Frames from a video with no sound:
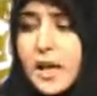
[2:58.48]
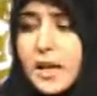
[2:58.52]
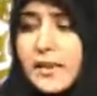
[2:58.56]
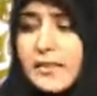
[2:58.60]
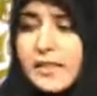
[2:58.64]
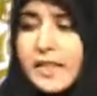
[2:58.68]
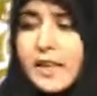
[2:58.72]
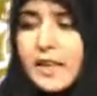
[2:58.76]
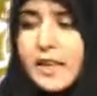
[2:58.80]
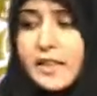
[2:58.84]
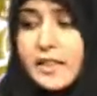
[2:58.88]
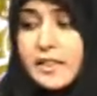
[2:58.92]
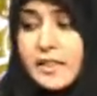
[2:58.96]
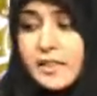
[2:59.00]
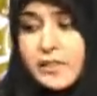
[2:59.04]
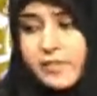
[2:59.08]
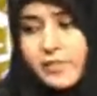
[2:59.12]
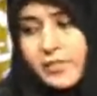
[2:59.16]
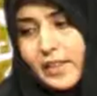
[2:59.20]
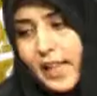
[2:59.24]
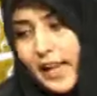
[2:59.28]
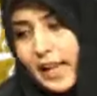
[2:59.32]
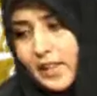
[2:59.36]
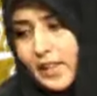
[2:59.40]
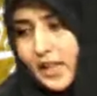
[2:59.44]

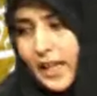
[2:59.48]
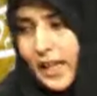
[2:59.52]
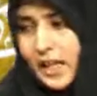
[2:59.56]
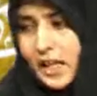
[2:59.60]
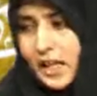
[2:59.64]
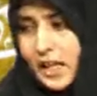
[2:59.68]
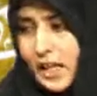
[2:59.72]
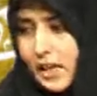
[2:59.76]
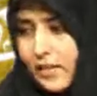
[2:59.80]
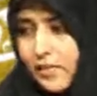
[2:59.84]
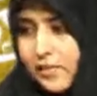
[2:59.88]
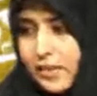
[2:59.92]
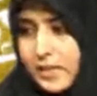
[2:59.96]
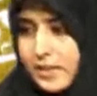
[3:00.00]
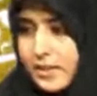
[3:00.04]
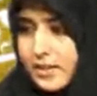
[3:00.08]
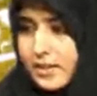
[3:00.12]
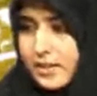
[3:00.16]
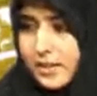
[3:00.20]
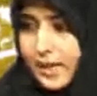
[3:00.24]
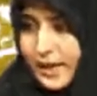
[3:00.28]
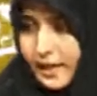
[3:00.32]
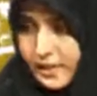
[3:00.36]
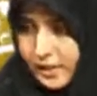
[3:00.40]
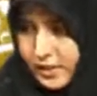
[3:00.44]
then that can give us
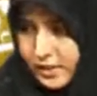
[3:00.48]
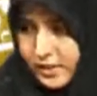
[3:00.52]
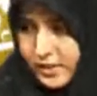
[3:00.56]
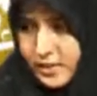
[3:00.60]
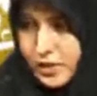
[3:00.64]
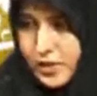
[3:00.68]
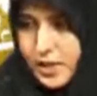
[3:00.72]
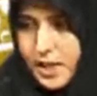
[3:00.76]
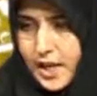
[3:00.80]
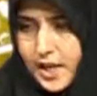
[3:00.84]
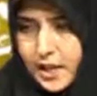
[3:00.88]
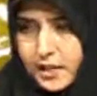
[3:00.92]
the energy.